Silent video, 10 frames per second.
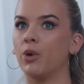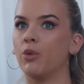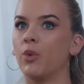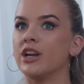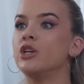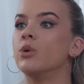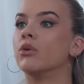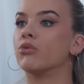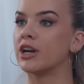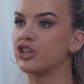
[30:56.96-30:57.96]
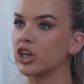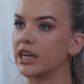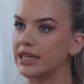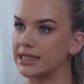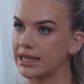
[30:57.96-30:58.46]
when you
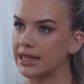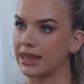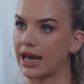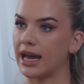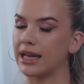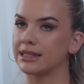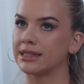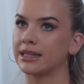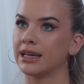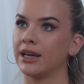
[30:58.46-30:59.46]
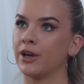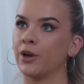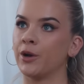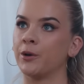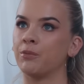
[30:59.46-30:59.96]
originally did that,
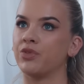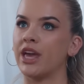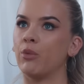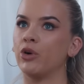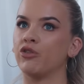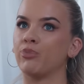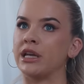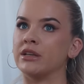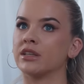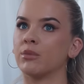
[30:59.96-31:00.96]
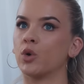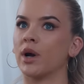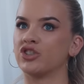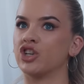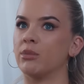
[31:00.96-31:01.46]
there would have been some
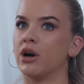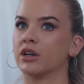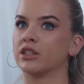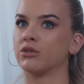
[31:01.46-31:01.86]
question marks